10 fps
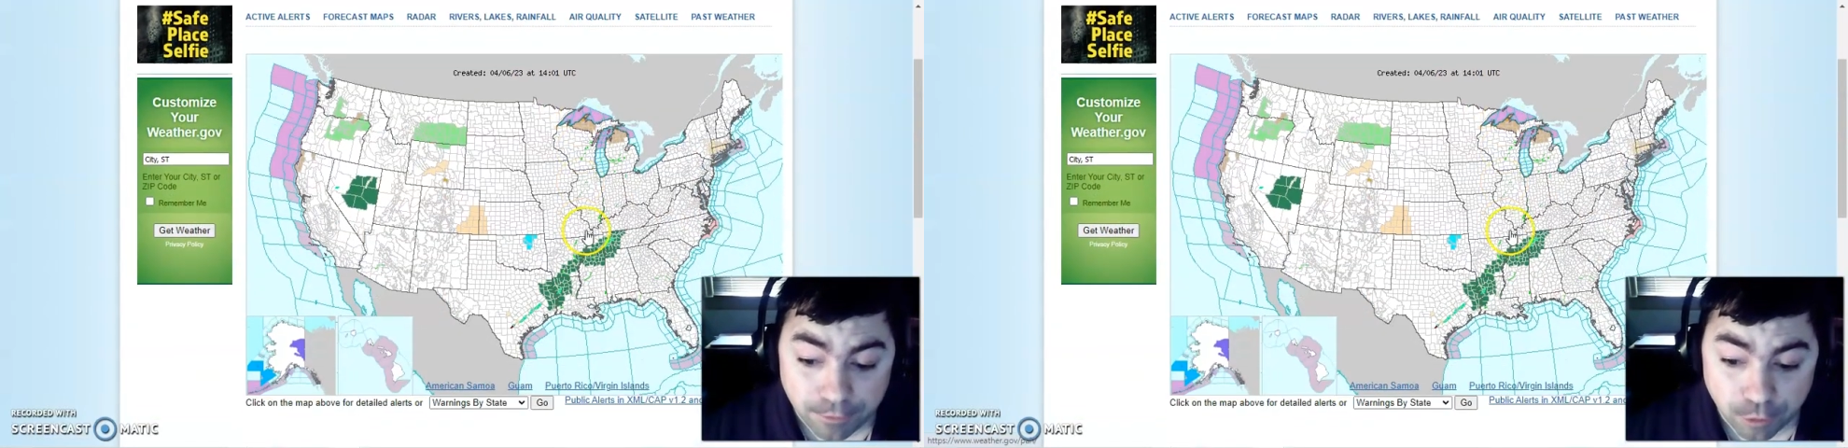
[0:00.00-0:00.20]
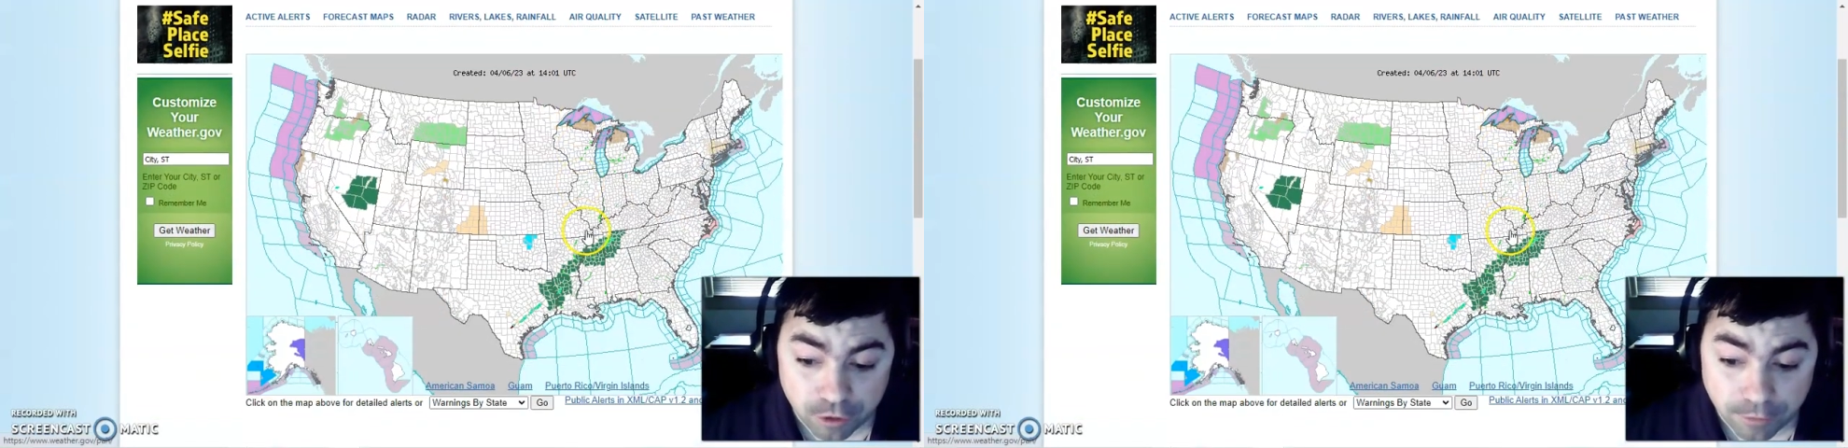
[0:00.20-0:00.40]

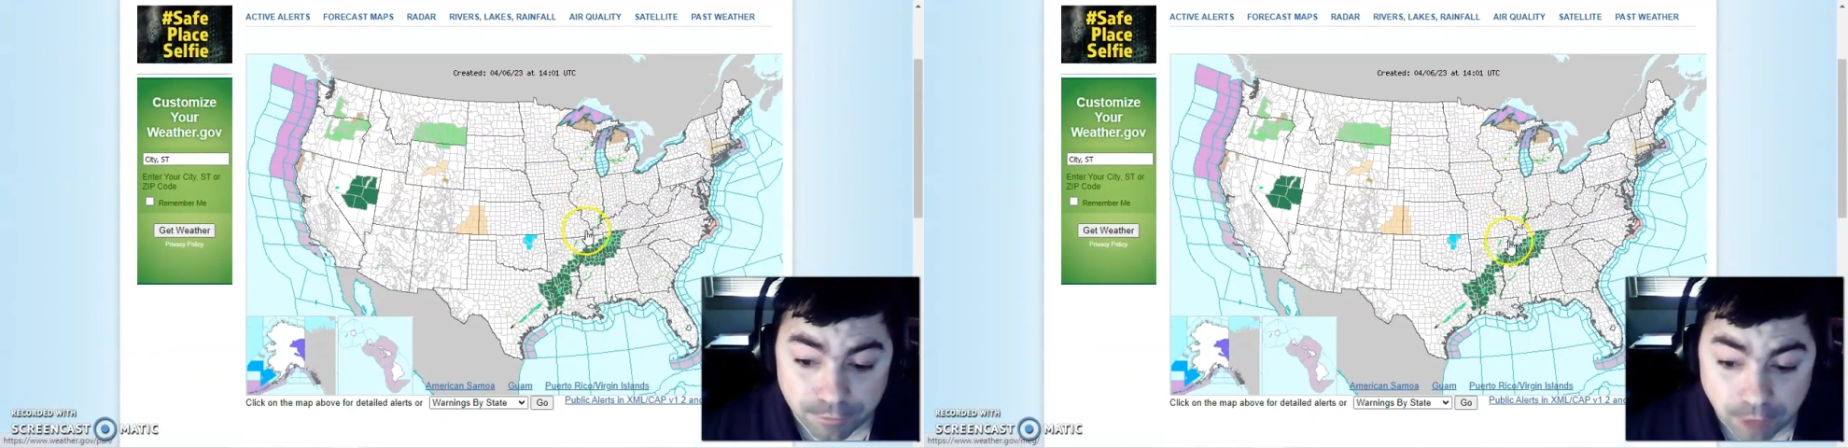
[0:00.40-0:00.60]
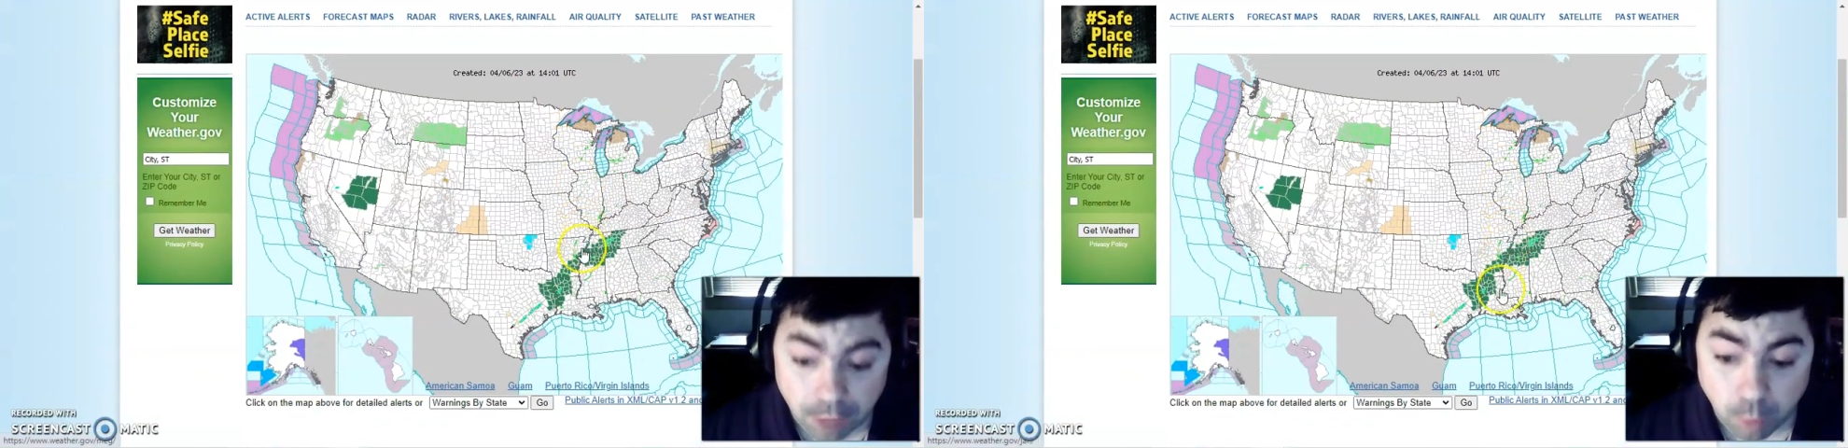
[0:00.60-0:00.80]
for some
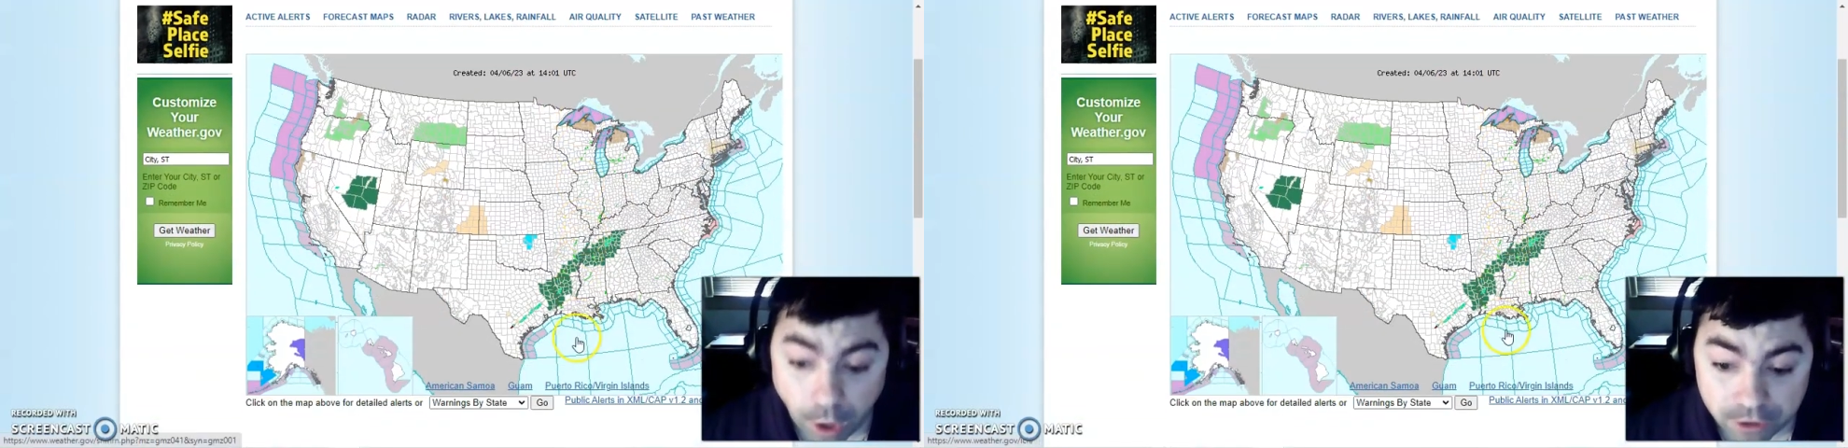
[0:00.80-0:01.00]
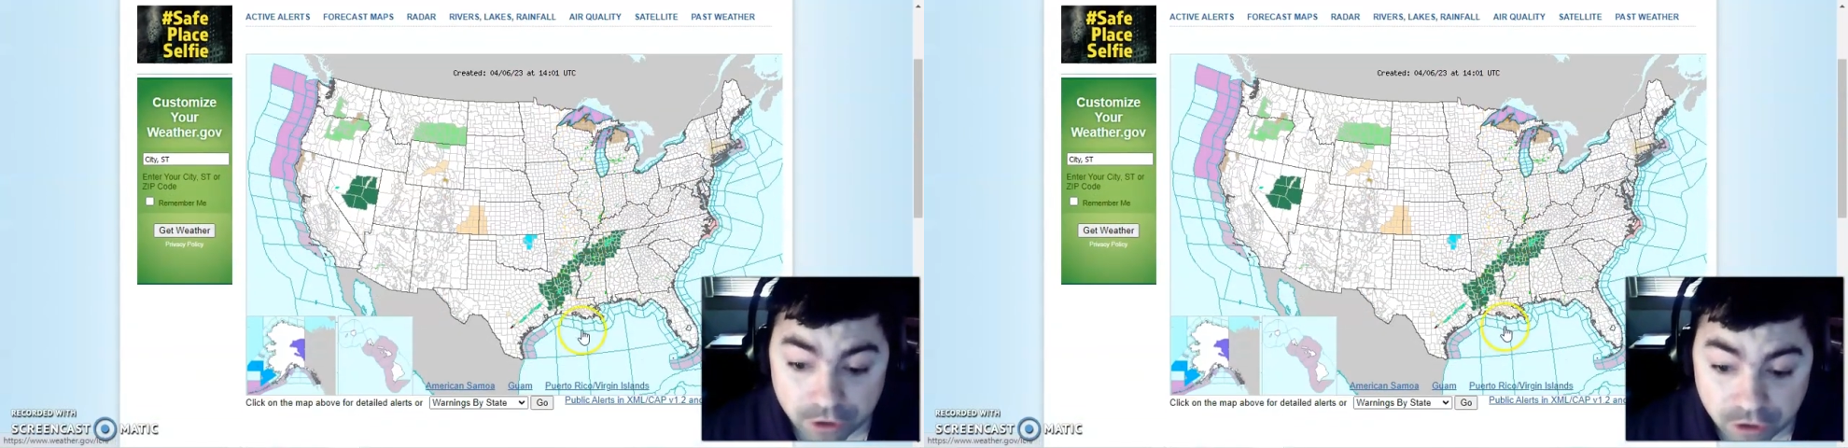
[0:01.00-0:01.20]
flood
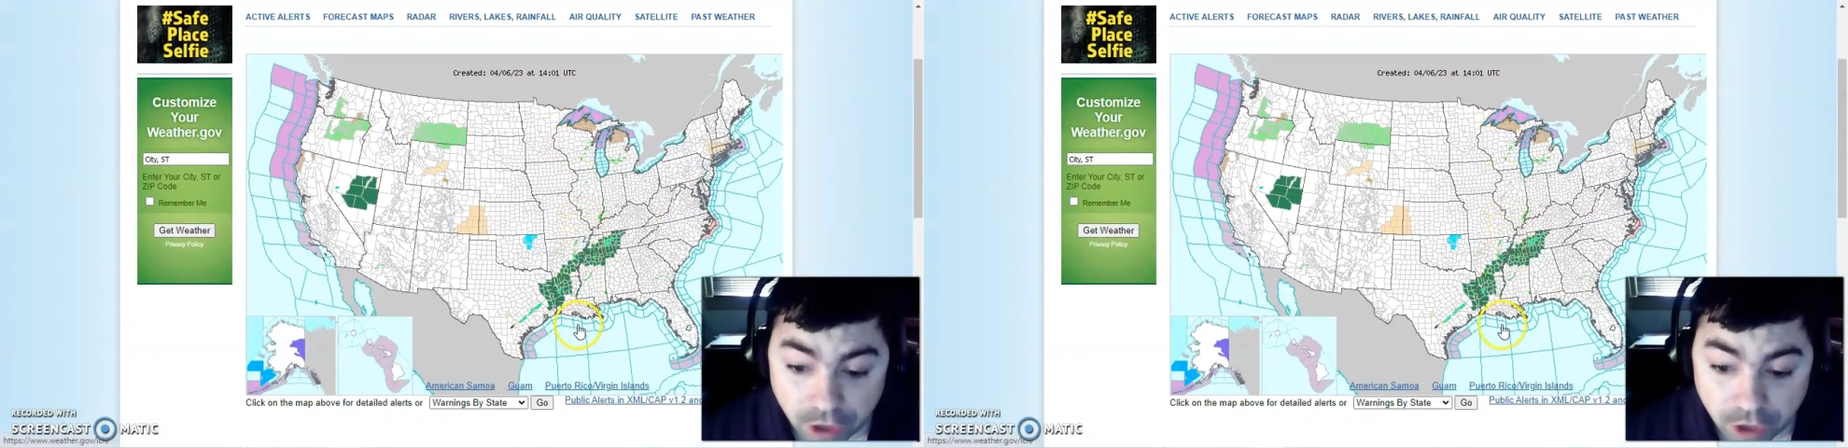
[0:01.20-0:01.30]
watches